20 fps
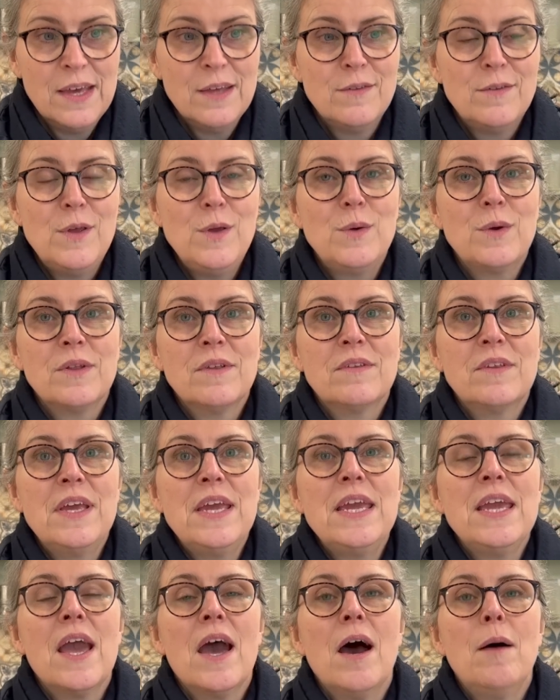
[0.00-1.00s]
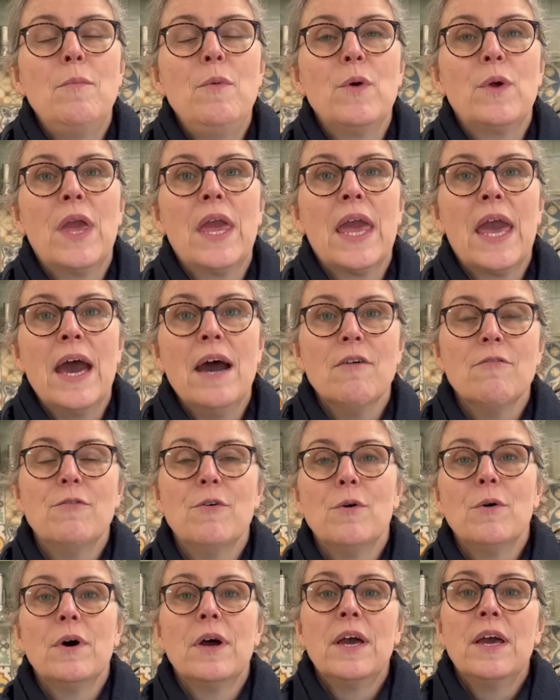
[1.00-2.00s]
So you can see I'm looking out
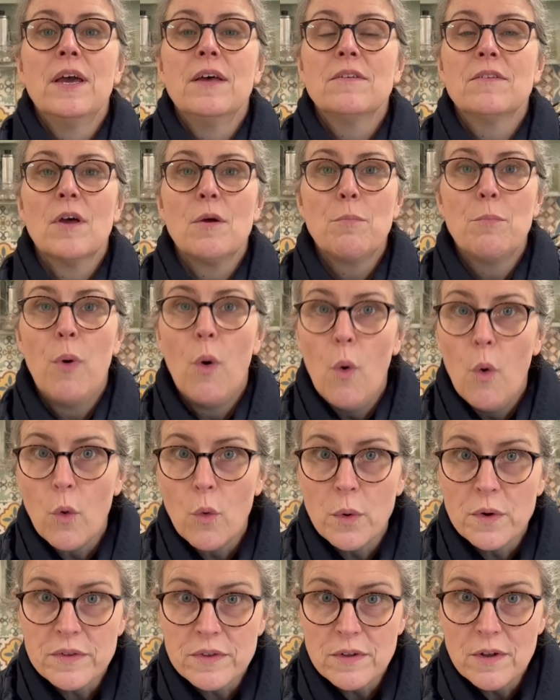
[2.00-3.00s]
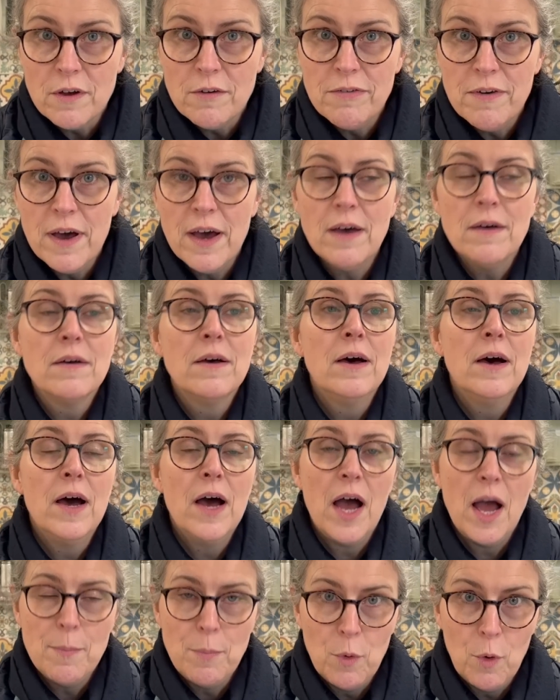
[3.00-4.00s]
for. So pork was on offer,
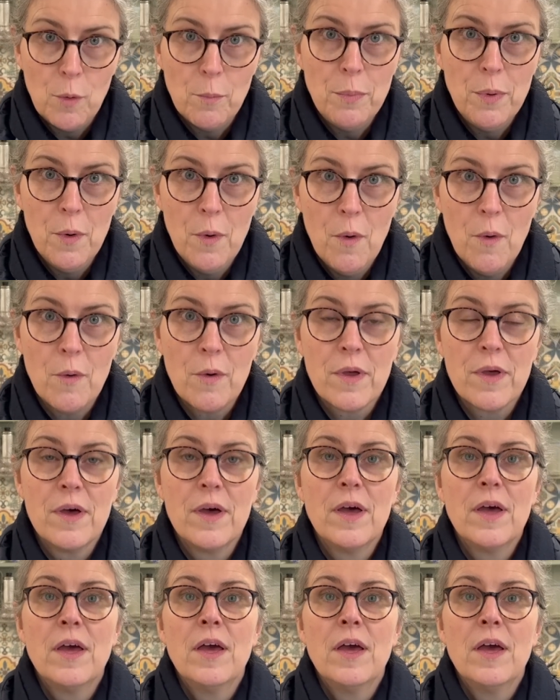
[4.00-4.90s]
I bought pork.